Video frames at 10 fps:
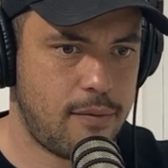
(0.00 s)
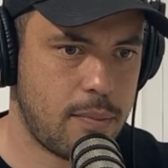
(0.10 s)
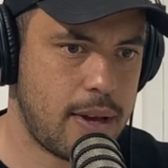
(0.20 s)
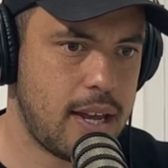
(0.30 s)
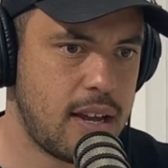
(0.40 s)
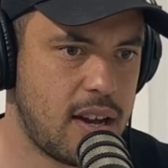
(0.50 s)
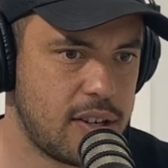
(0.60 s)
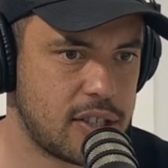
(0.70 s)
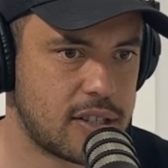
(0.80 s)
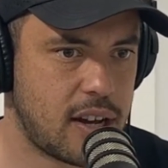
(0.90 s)
And for me,
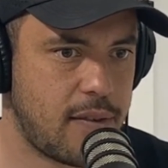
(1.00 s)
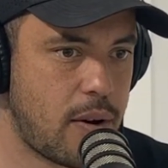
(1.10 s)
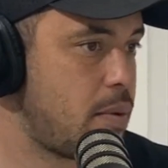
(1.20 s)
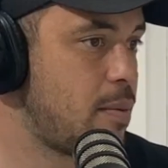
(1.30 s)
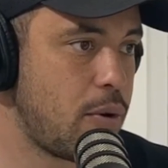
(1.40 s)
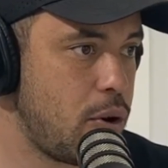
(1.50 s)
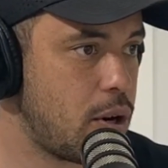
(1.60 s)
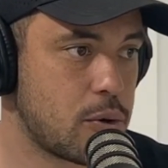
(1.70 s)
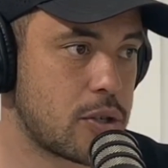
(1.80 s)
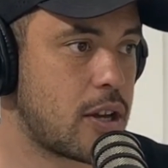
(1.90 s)
I just go, if I'm in the
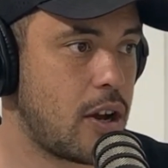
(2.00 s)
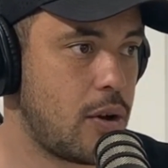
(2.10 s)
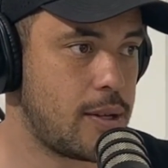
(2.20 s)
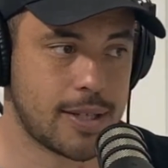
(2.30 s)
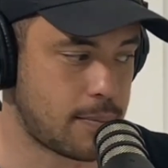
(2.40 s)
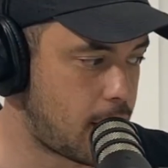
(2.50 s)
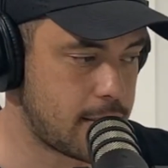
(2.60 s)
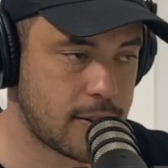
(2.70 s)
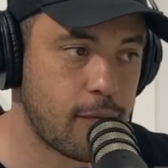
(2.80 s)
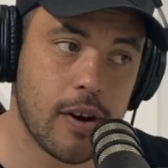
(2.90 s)
mood, I'll just go. And
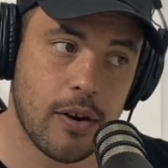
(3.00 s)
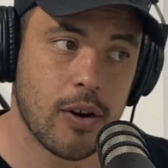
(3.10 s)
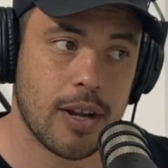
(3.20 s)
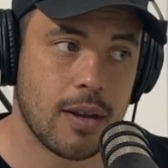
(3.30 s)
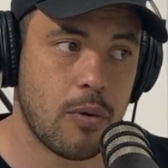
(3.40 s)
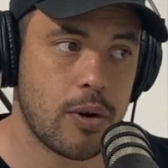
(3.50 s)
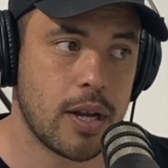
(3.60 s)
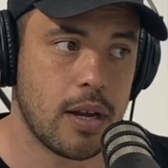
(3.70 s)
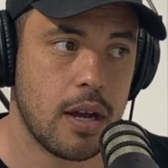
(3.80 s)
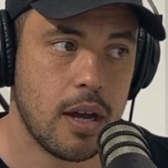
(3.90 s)
sometimes it's very early in the
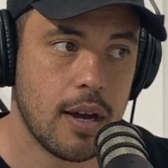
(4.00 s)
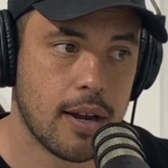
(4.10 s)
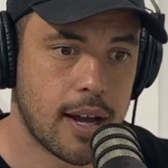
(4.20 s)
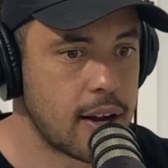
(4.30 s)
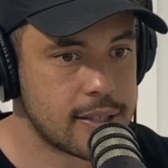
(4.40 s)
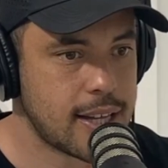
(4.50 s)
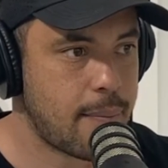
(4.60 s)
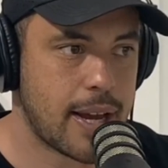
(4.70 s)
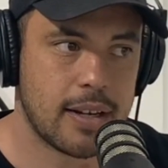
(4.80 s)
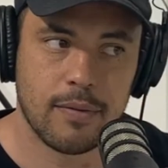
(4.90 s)
morning like I could
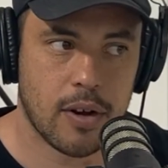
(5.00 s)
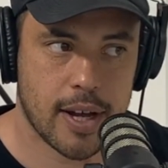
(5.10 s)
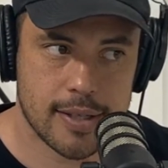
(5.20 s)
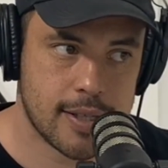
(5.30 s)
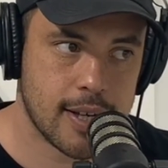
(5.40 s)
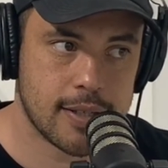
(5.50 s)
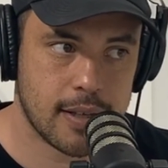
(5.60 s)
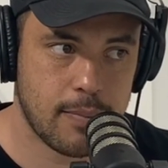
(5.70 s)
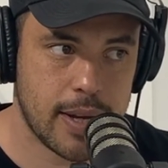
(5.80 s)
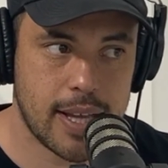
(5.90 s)
start making a vlog at six
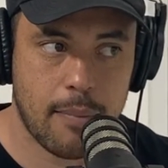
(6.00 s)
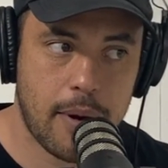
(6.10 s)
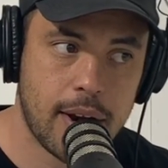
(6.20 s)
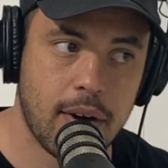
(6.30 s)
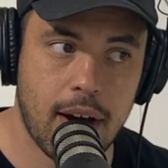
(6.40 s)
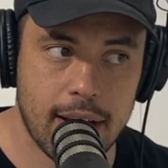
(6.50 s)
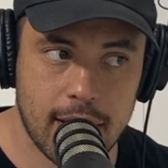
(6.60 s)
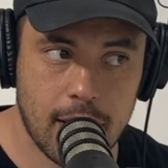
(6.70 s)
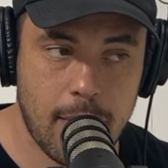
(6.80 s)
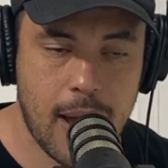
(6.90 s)
and be done by nine,
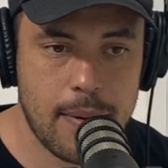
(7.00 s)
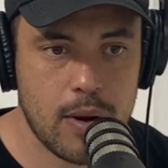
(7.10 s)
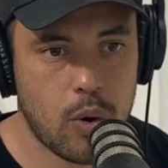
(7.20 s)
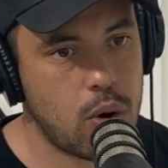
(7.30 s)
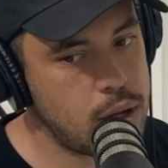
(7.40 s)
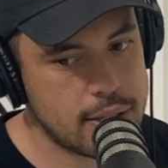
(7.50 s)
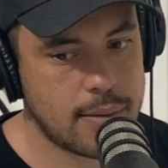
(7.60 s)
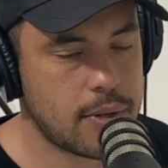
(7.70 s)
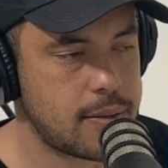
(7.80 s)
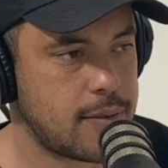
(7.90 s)
and I'm happy. Or
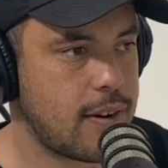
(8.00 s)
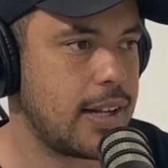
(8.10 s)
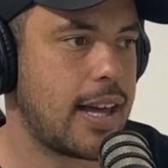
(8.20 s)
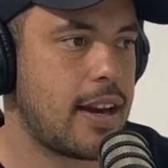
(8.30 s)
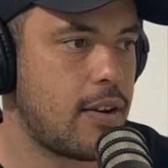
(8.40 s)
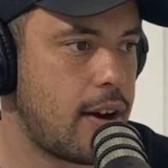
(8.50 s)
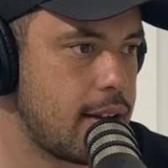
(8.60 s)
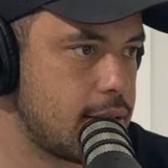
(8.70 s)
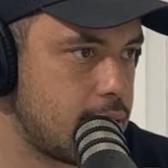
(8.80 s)
sometimes it's very late at night.